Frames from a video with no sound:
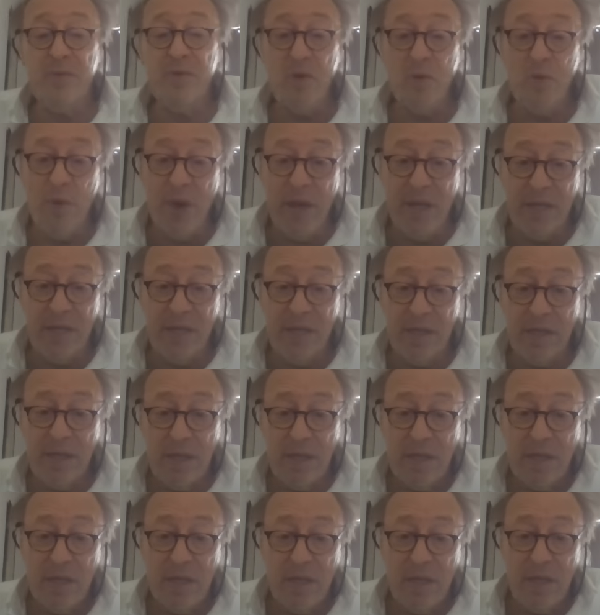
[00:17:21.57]
know when,
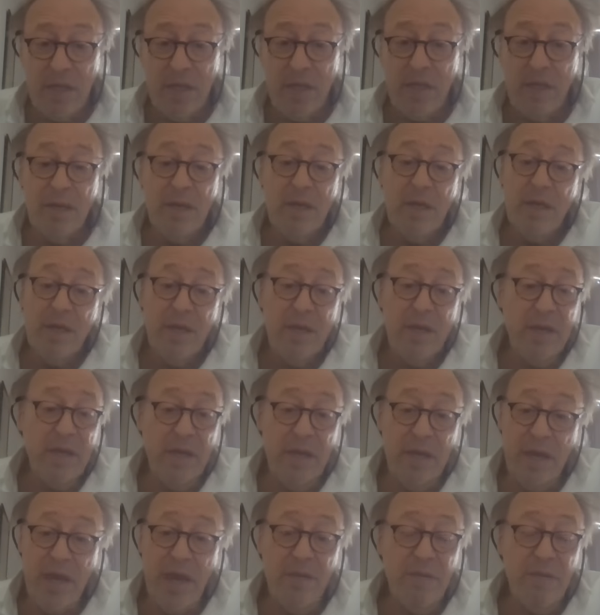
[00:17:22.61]

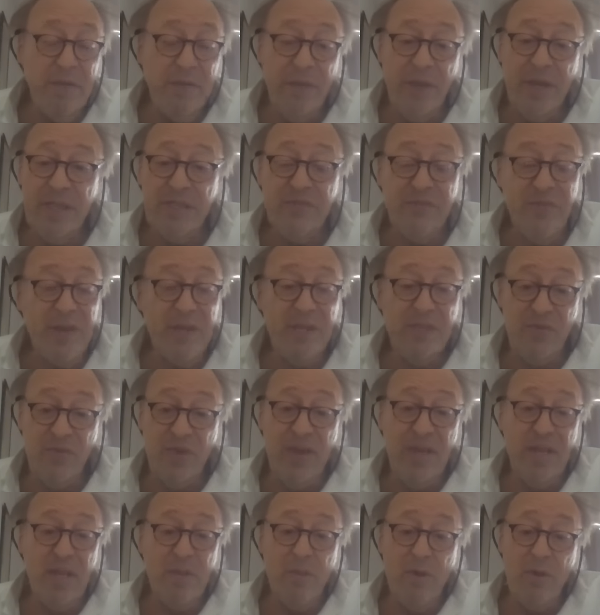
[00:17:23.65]
everything is very
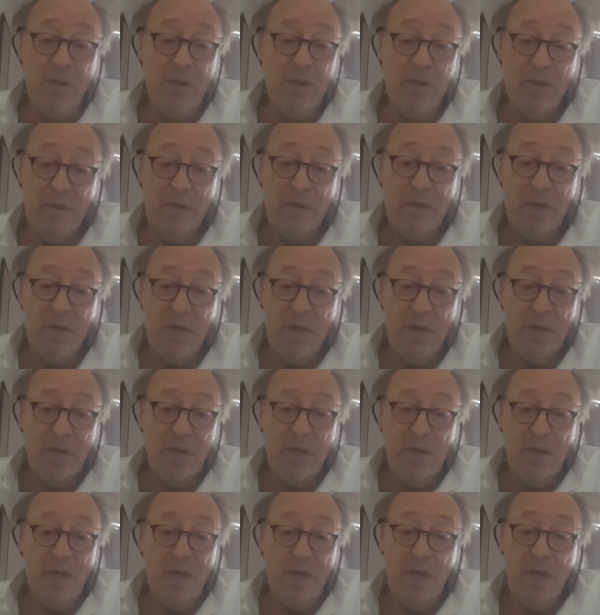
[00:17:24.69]
tradable.
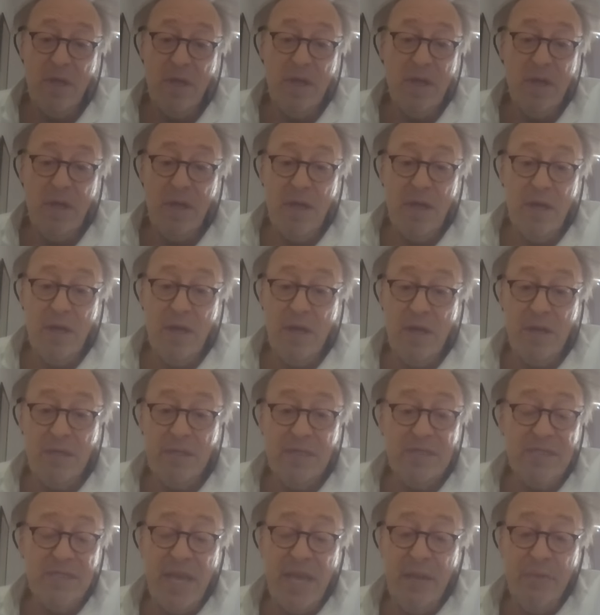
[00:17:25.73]
Uh,
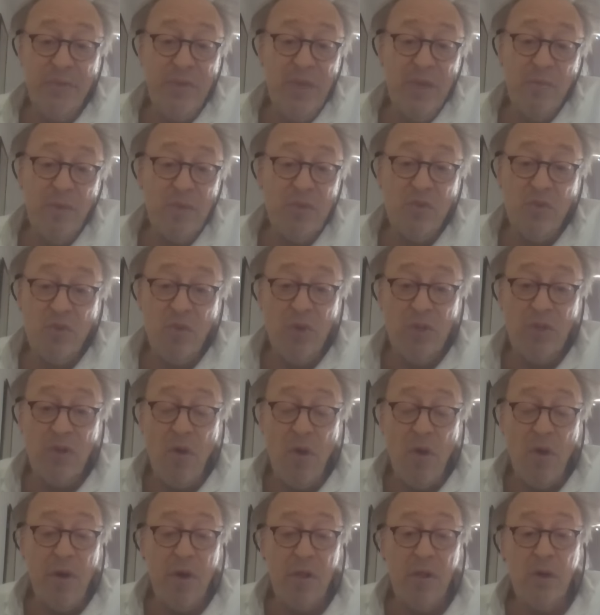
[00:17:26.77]
the same thing with crude
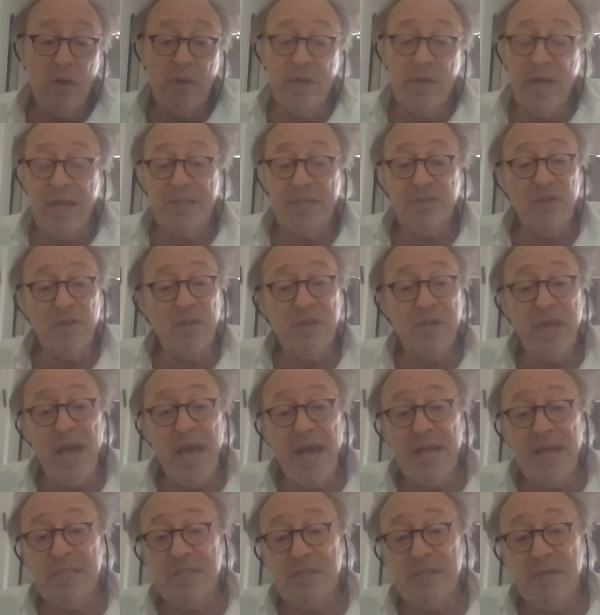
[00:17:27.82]
oil or natural
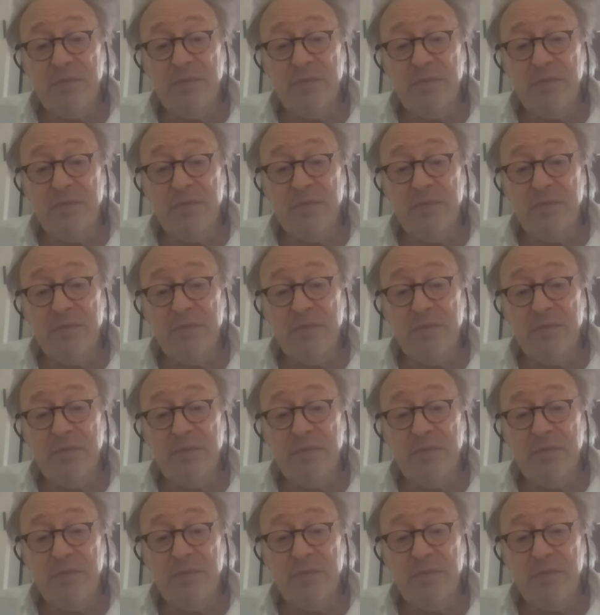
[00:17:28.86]
gas.